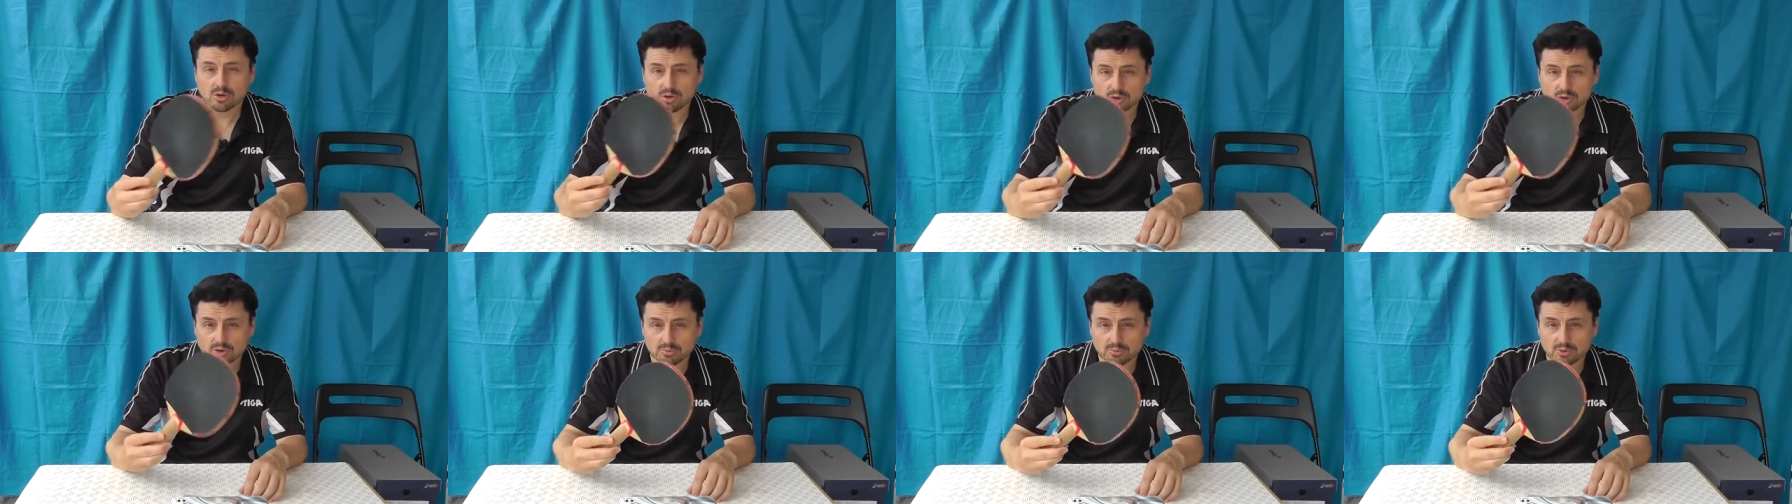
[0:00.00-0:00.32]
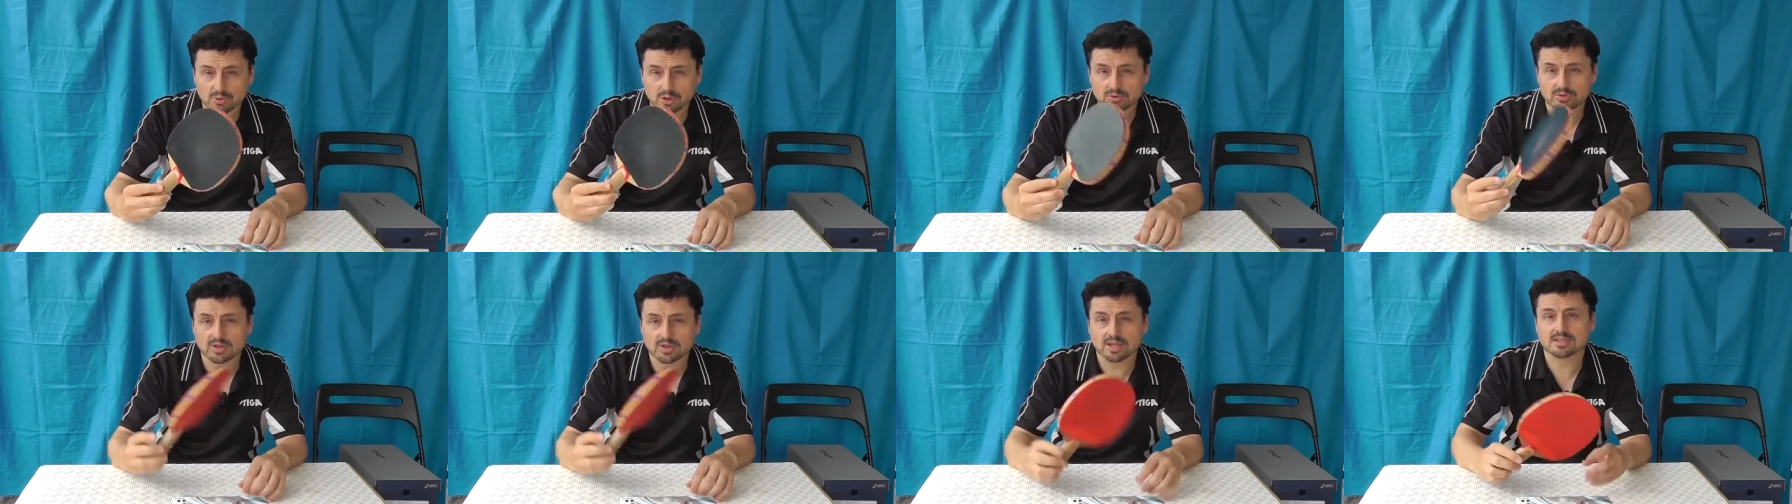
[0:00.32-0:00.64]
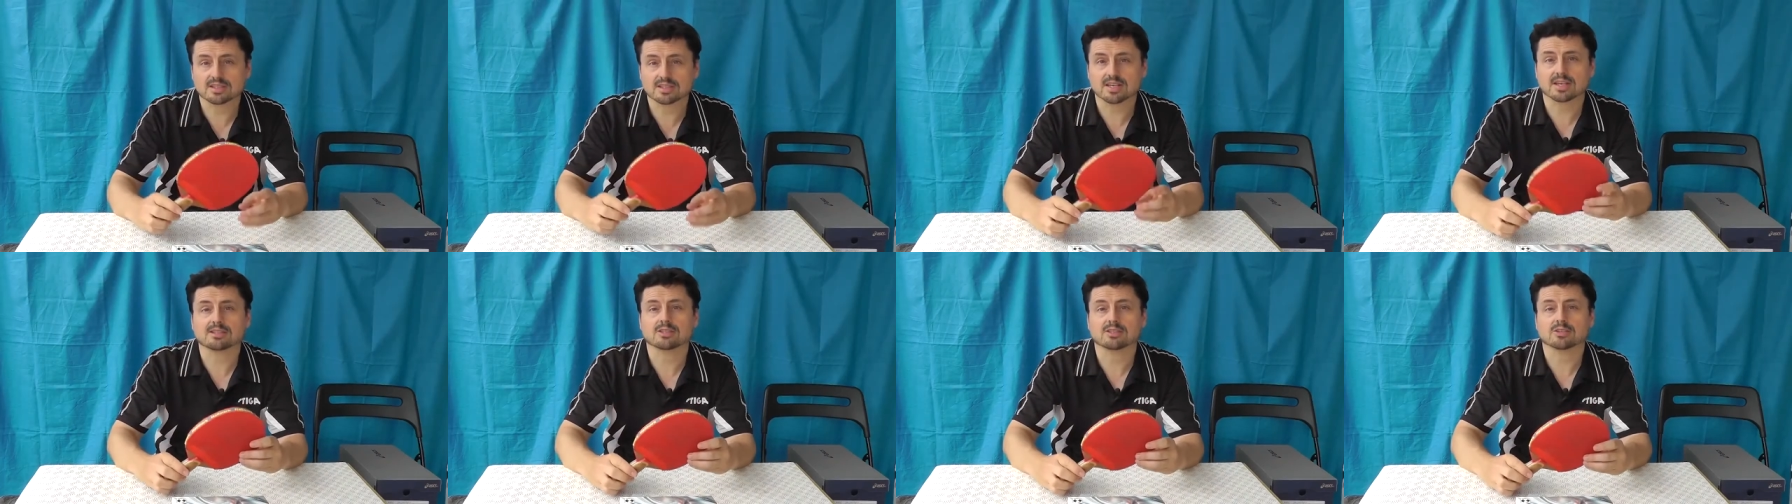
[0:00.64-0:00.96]
or the
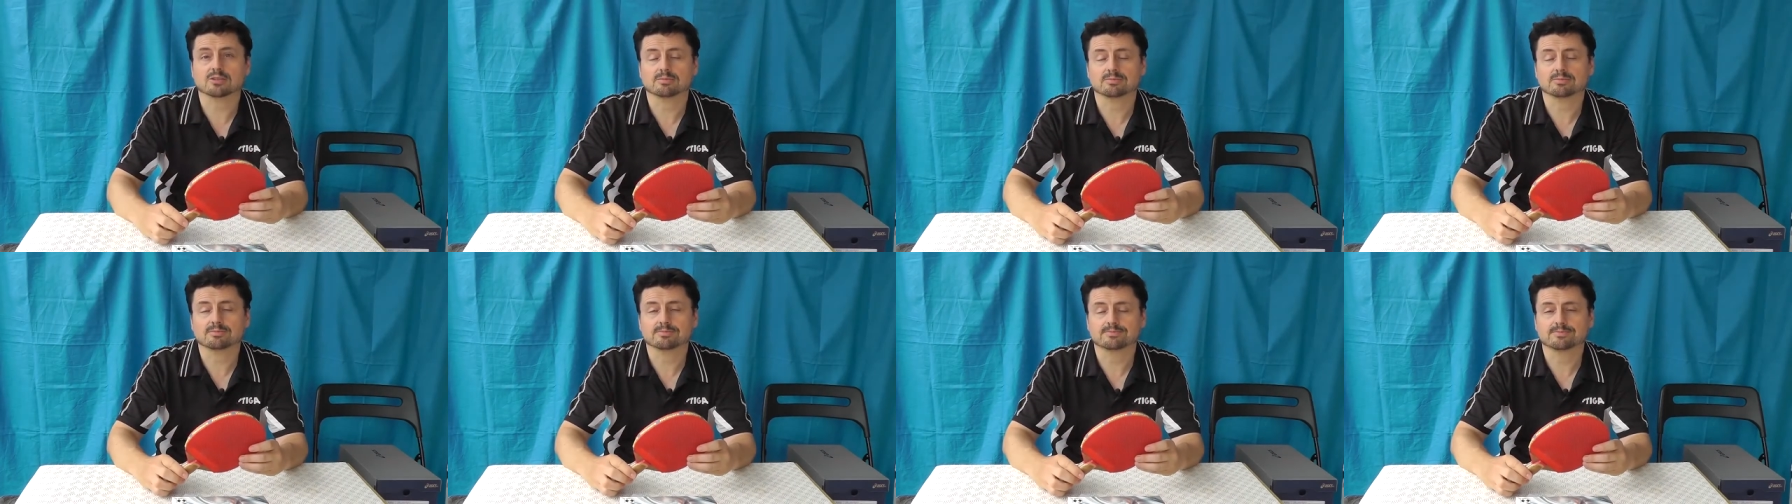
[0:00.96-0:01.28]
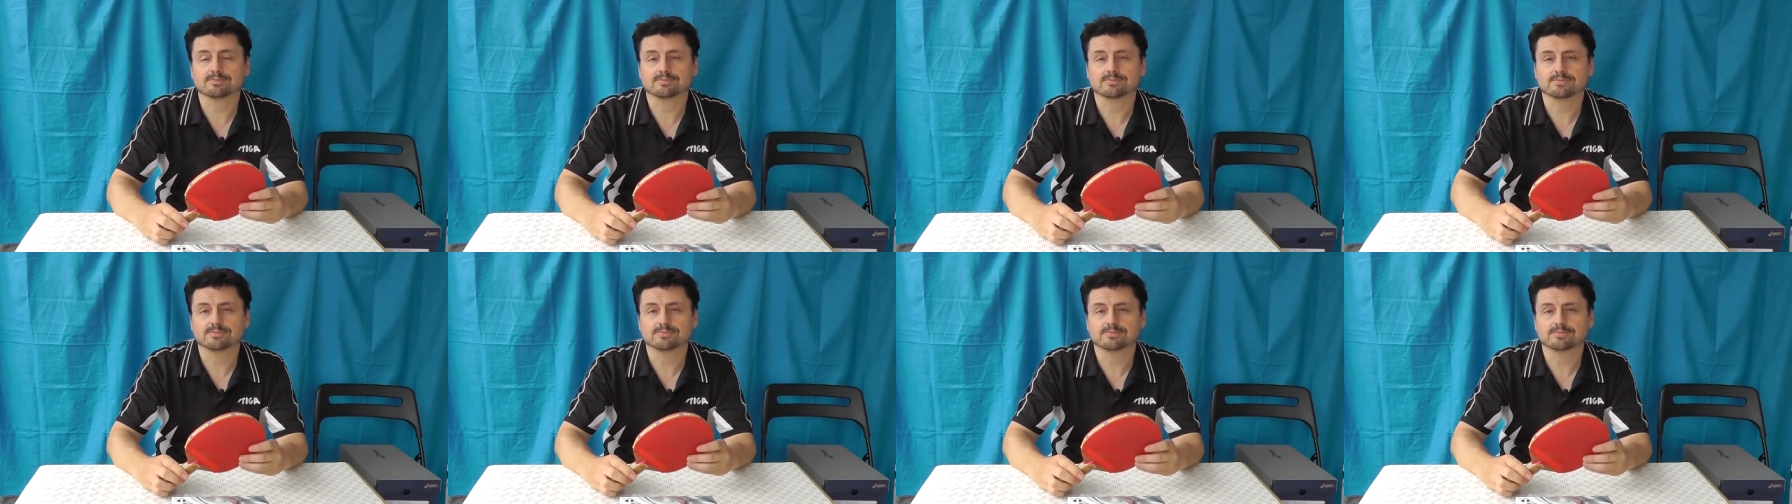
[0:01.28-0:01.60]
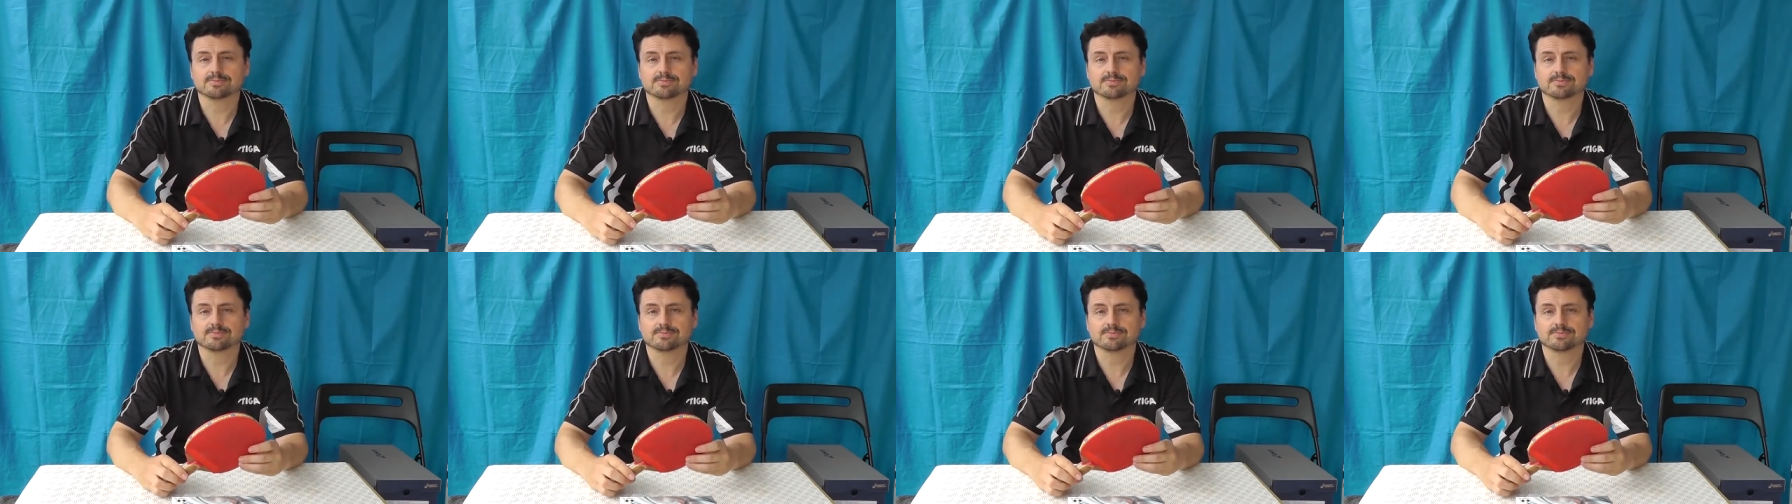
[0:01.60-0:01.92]
perfect setup.
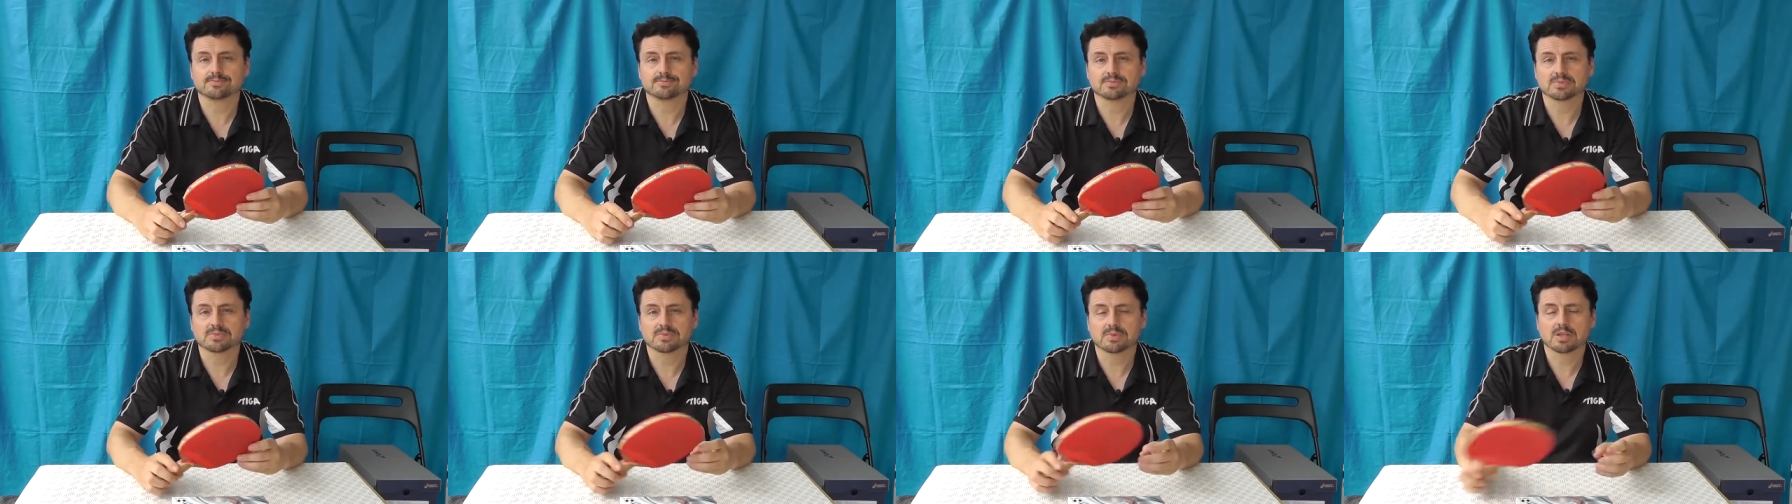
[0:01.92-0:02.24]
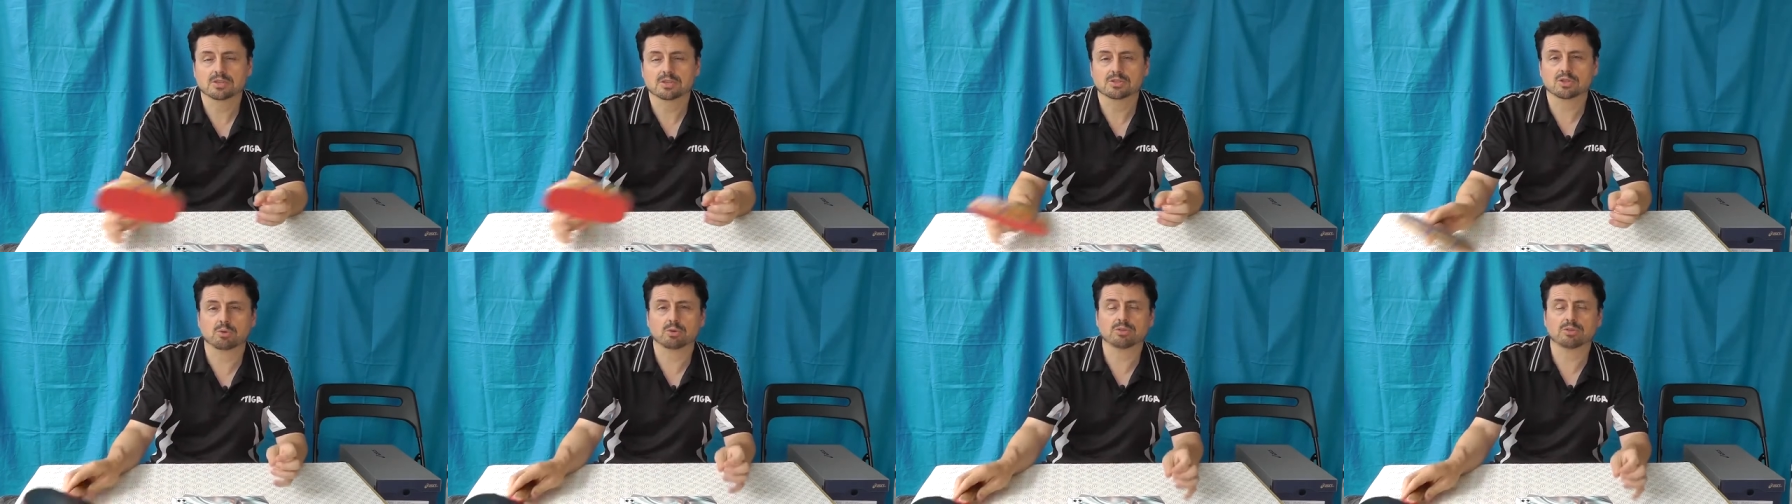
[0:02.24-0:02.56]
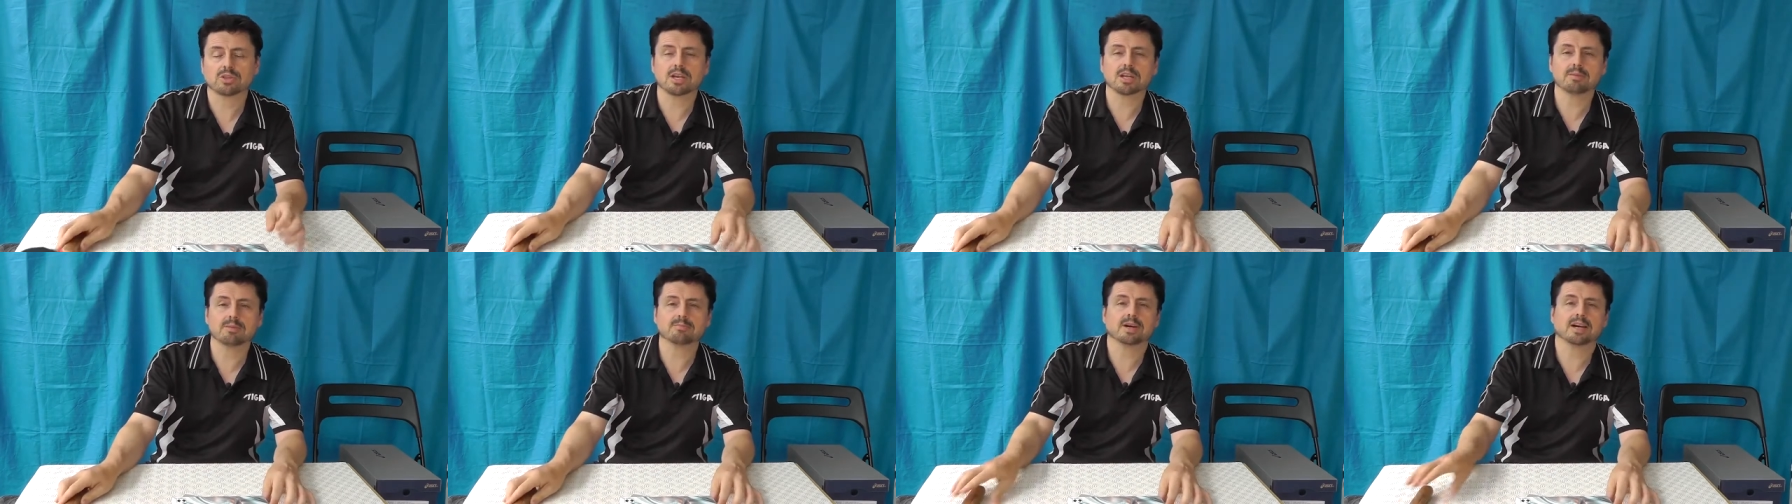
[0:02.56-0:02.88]
So with
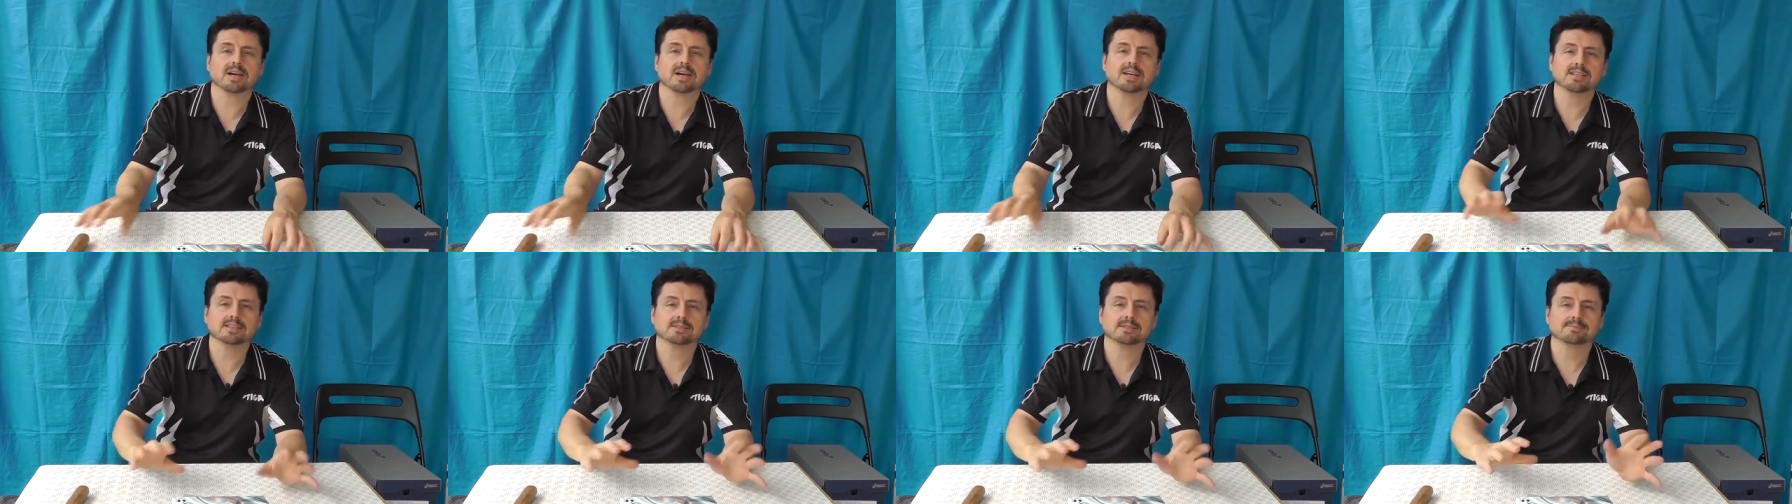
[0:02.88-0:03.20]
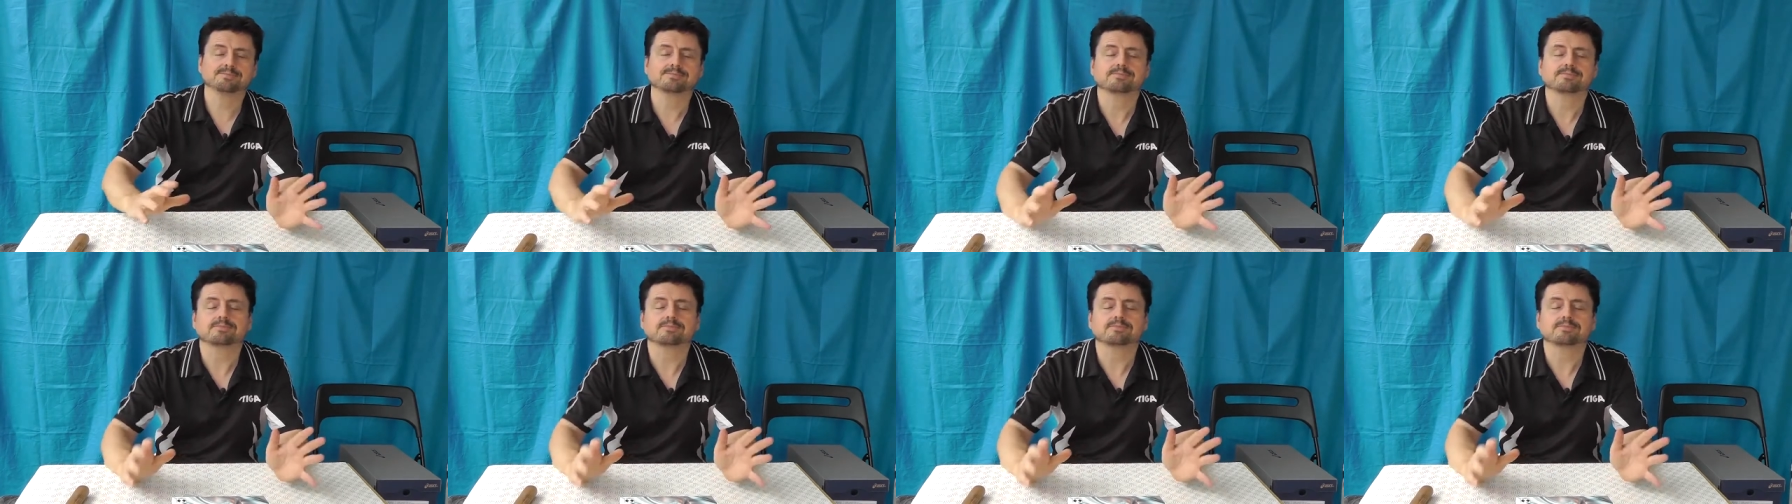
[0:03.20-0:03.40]
that in mind,